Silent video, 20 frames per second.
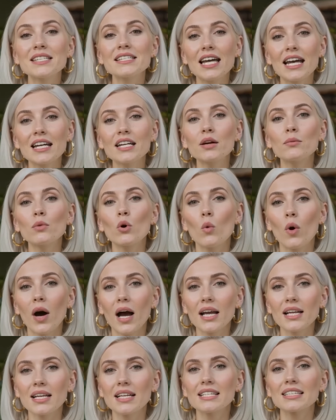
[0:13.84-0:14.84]
Mistake number
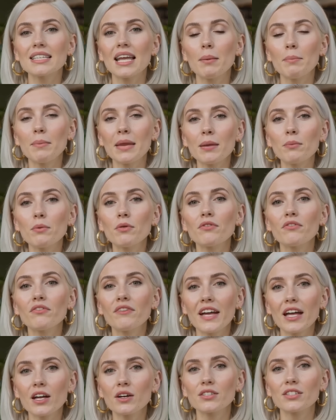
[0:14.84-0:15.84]
1 is that people
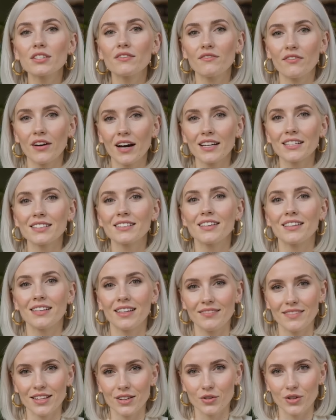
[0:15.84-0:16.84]
fail to fund the
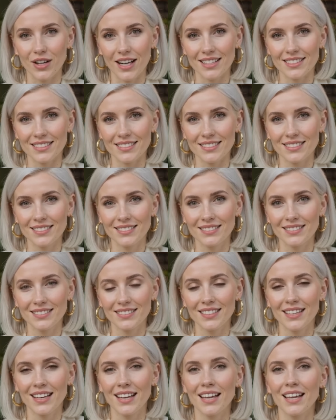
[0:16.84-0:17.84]
living trust.
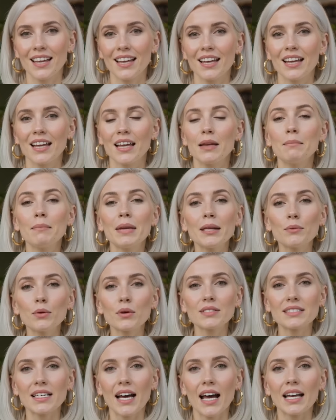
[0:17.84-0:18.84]

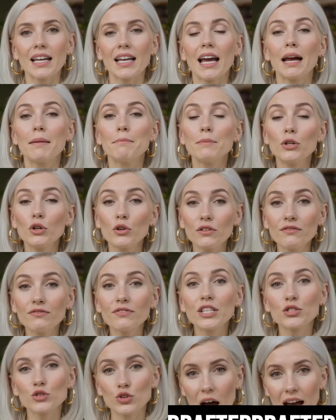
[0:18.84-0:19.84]
People sign a
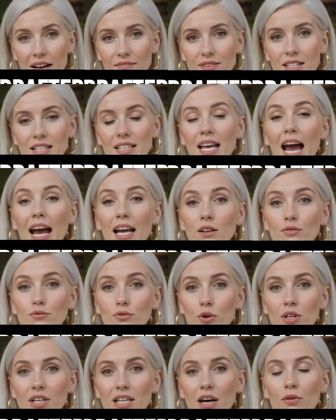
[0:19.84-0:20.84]
beautifully drafted
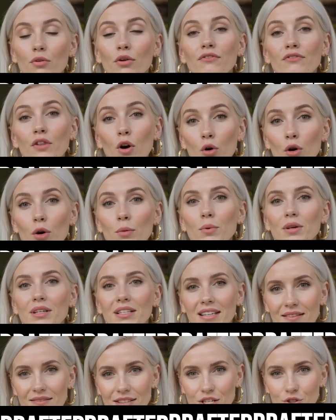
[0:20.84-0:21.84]
California revocable
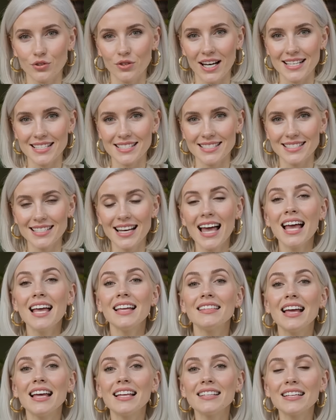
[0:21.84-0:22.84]
living trust,
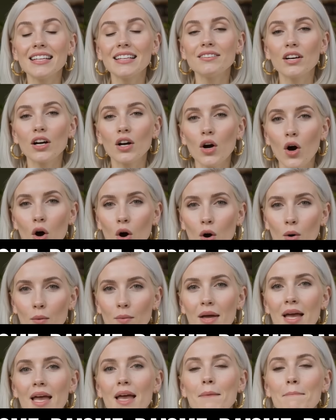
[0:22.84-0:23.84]
then leave their
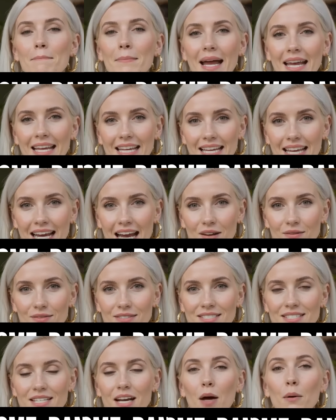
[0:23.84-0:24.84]
home, bank
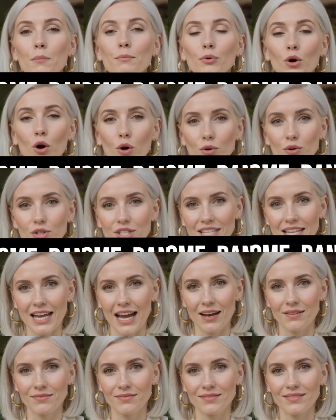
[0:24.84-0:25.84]
accounts, brokerage
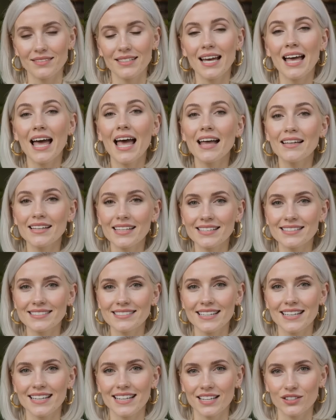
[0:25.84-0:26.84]
accounts,
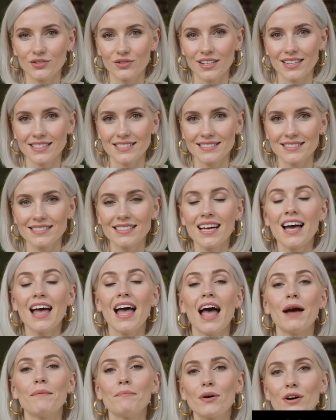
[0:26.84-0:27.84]
LLC interests,
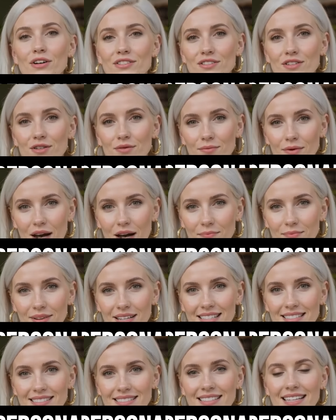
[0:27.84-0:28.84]
and personal
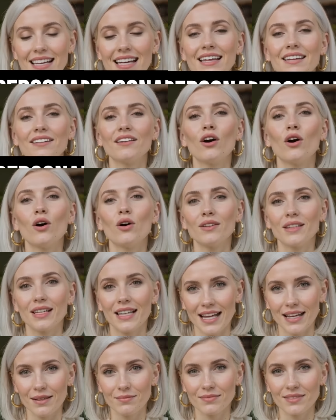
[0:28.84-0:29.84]
property sitting in their own
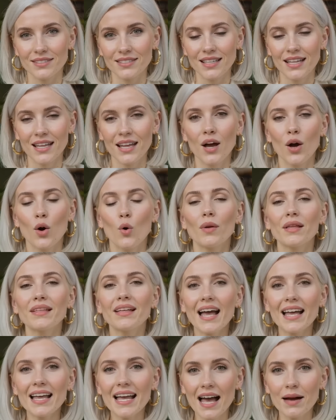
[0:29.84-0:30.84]
names. When
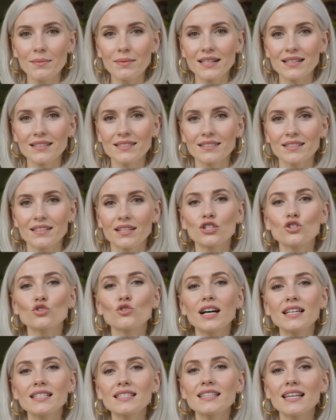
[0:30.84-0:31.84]
that happens, the
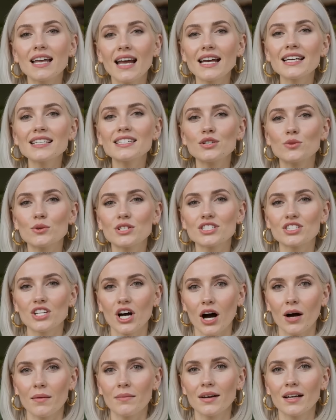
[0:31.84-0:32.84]
trust can't do its
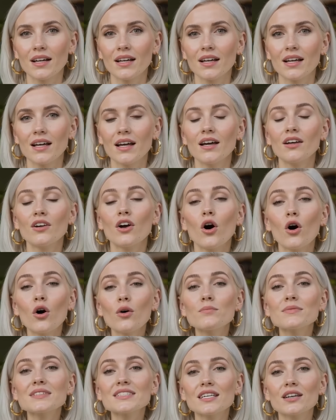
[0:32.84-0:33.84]
job. The
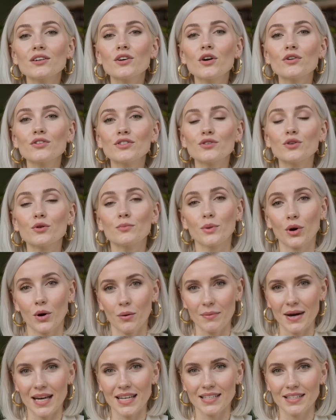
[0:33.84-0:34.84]
home still goes through
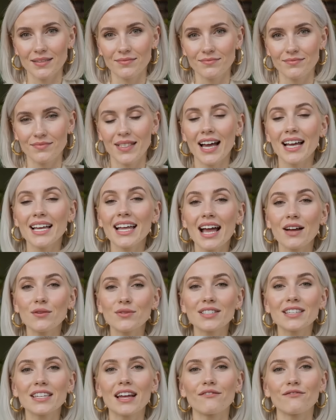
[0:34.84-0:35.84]
probate.
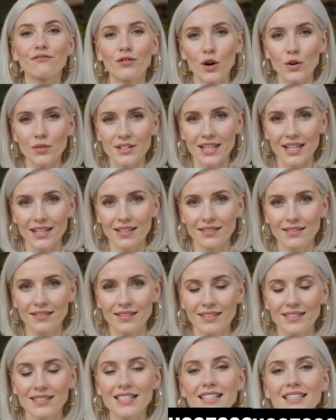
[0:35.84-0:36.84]
Accounts get frozen.
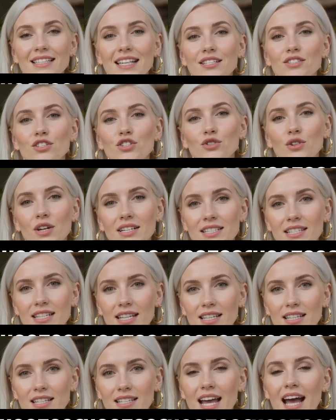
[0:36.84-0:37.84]
Successor
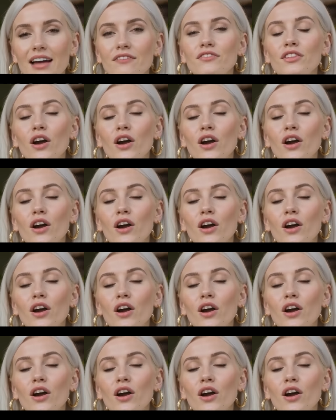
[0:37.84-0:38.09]
trustees have